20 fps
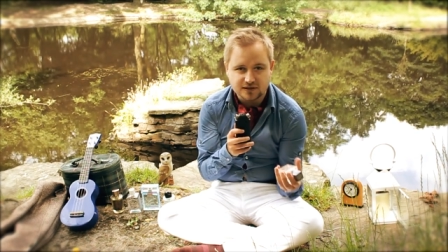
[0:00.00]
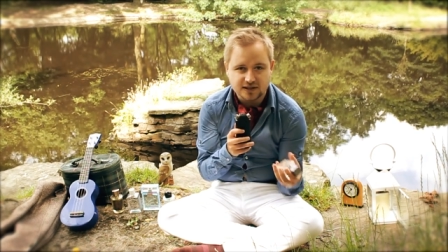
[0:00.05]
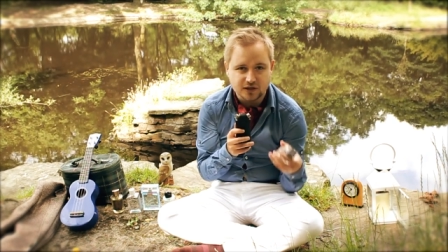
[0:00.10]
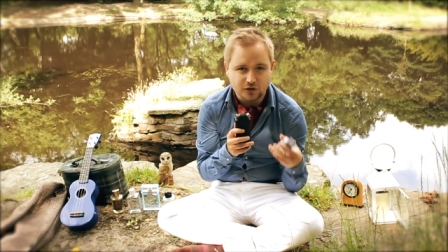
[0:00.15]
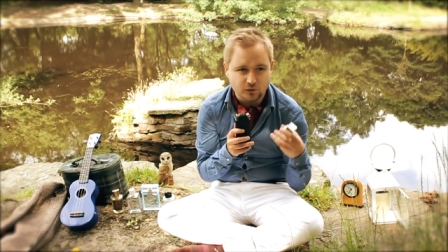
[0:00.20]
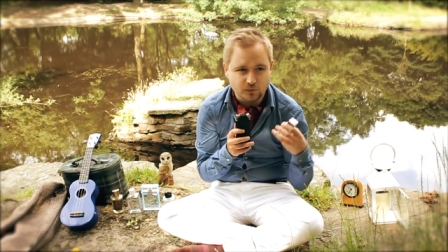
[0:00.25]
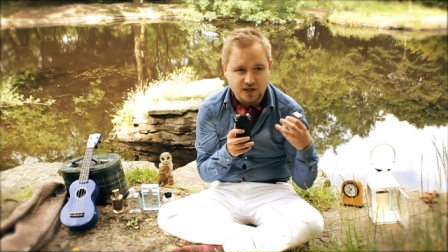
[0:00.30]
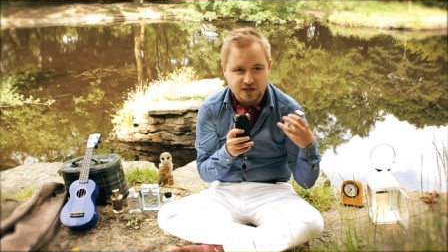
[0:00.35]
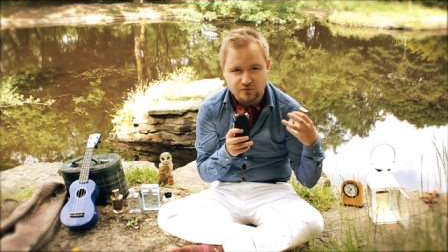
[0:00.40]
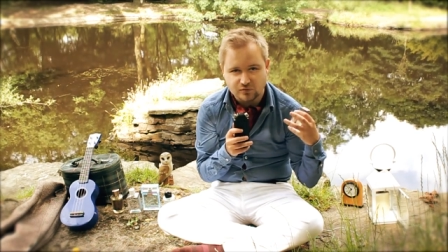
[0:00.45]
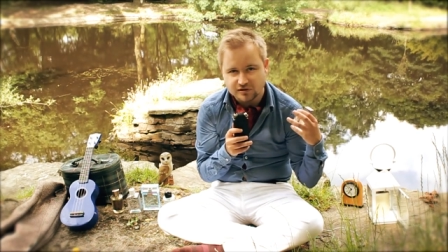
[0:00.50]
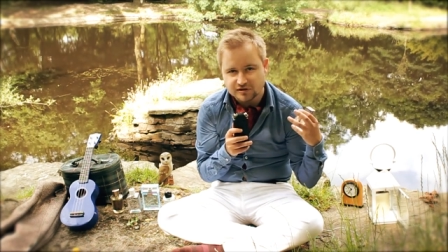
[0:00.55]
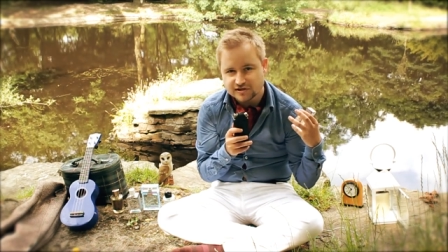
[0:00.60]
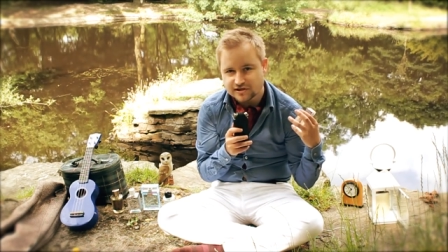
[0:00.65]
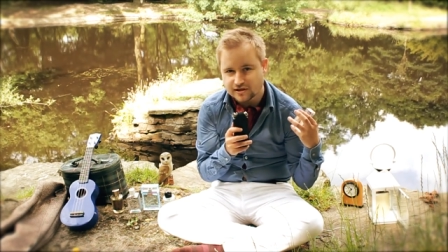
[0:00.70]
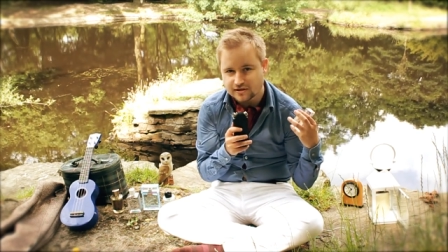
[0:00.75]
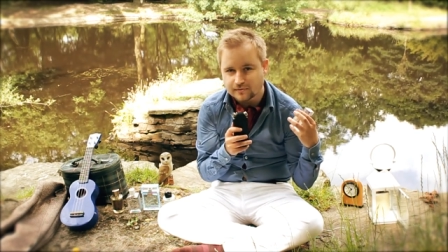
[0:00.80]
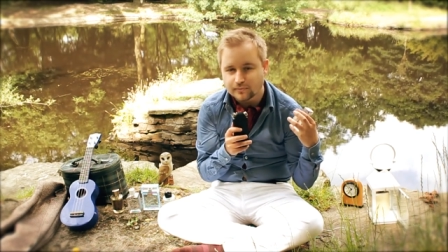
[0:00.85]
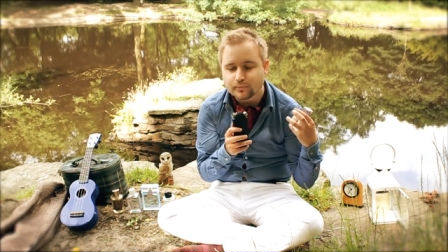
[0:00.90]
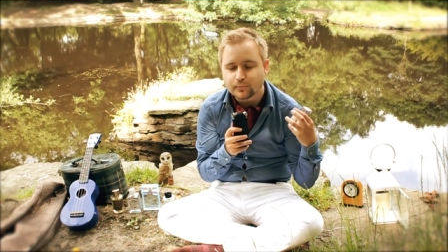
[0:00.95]
He always wants
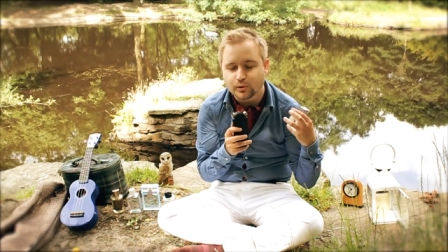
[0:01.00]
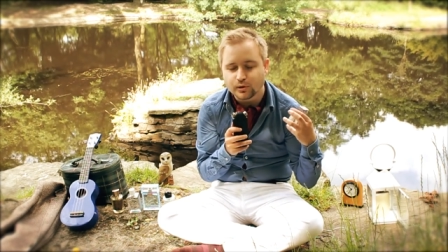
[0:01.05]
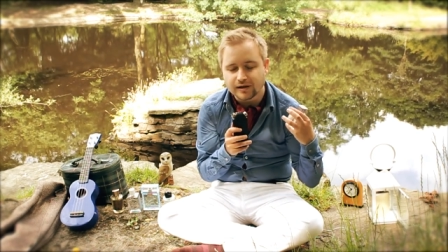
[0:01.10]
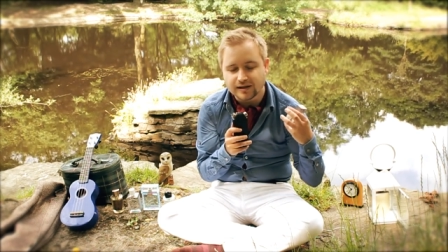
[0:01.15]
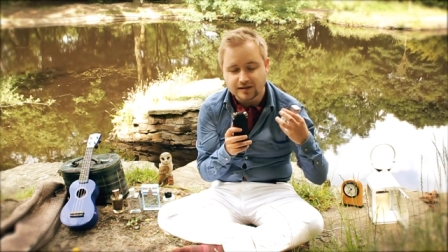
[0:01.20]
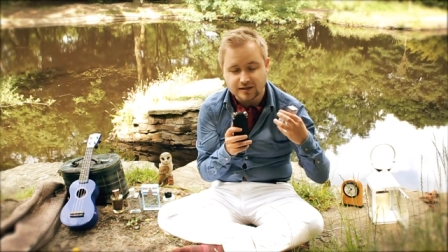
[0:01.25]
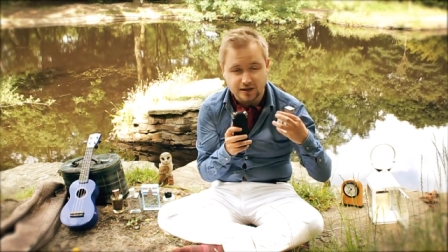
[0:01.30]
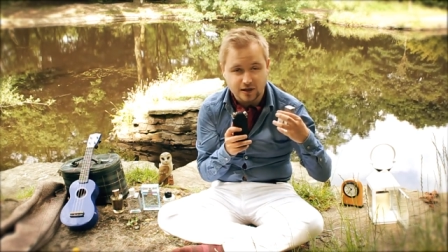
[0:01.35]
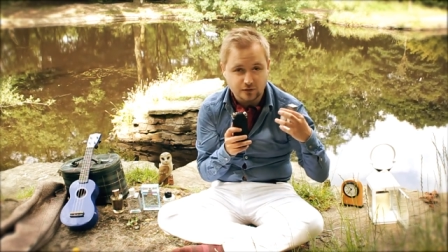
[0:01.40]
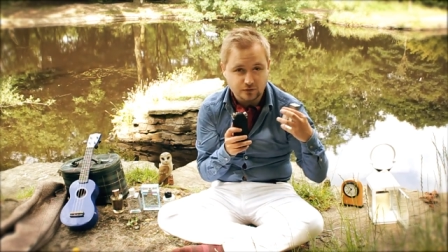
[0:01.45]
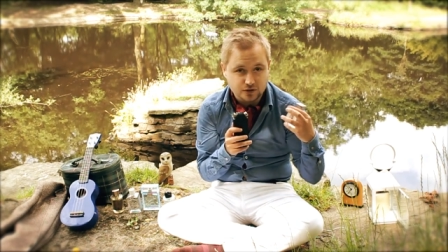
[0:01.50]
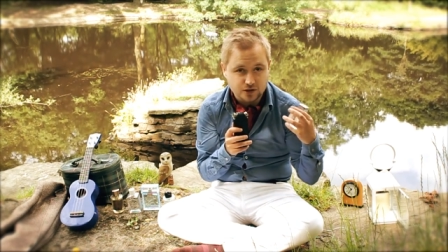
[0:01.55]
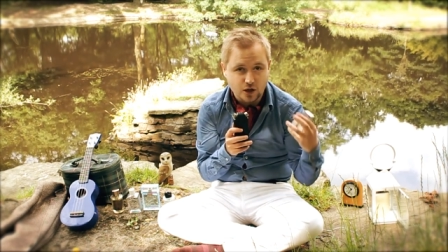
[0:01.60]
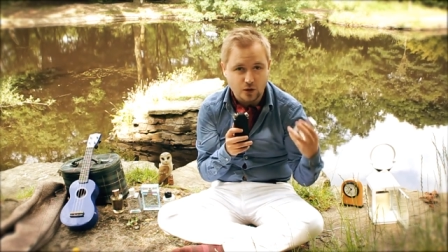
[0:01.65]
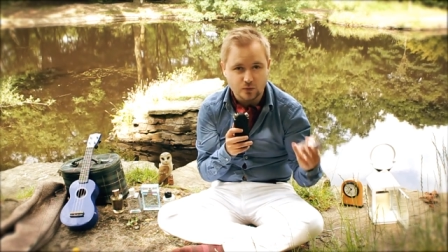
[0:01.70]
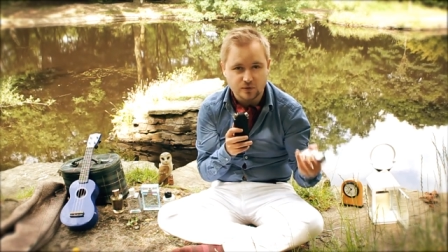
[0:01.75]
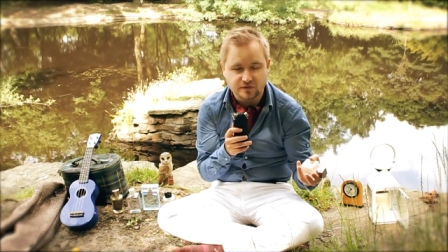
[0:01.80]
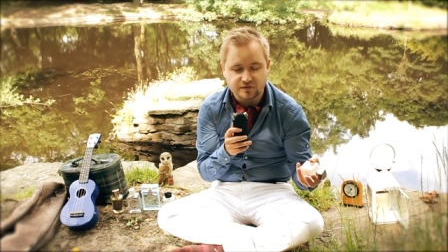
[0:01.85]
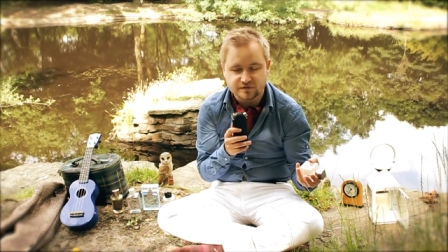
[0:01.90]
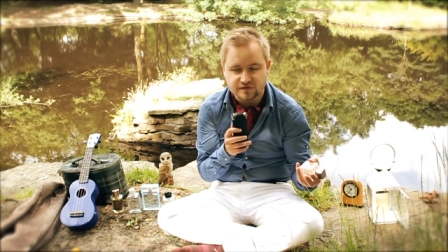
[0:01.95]
to put it, you know,
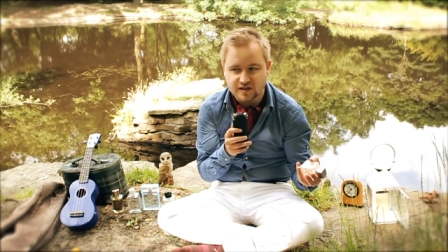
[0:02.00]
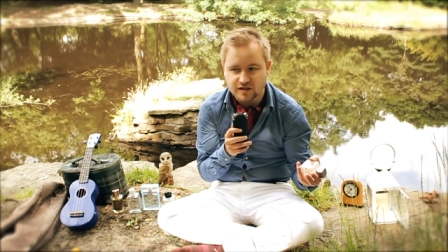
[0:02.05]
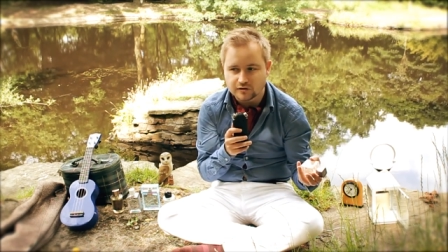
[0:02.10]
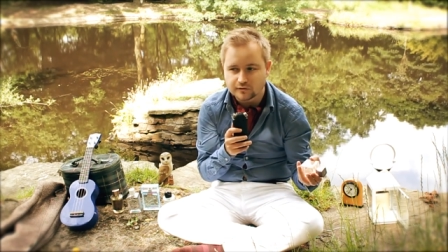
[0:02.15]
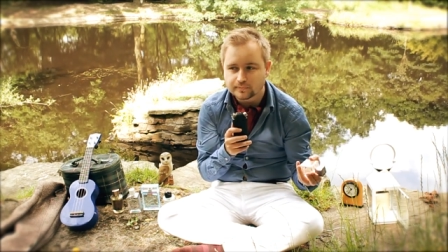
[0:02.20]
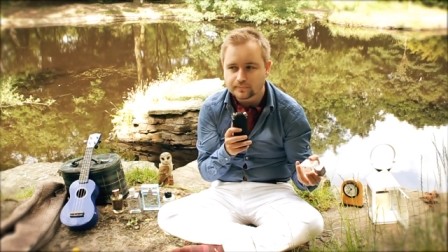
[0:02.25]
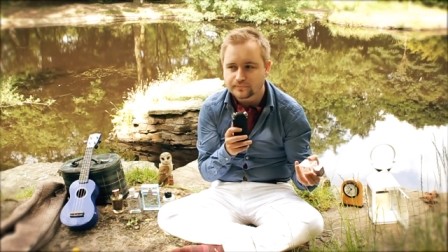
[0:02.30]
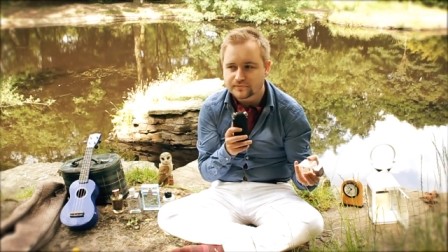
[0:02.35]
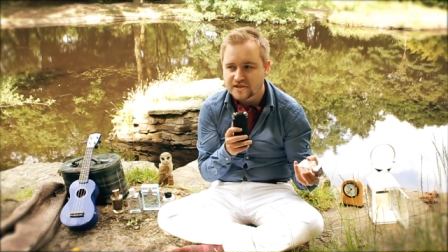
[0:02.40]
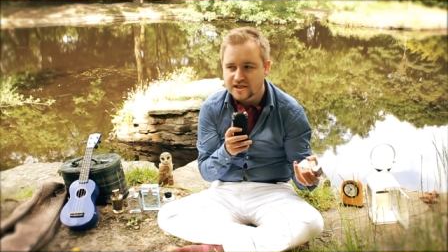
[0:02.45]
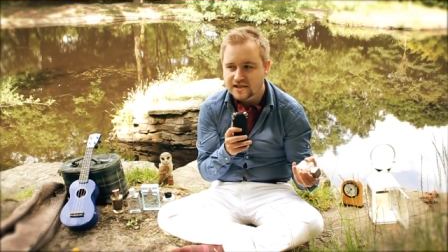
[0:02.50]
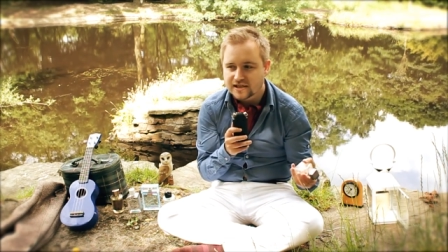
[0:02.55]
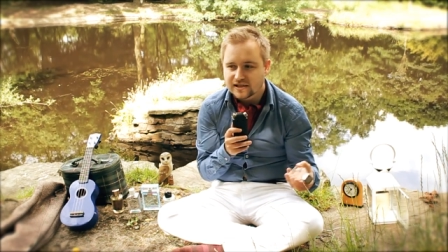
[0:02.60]
go with film.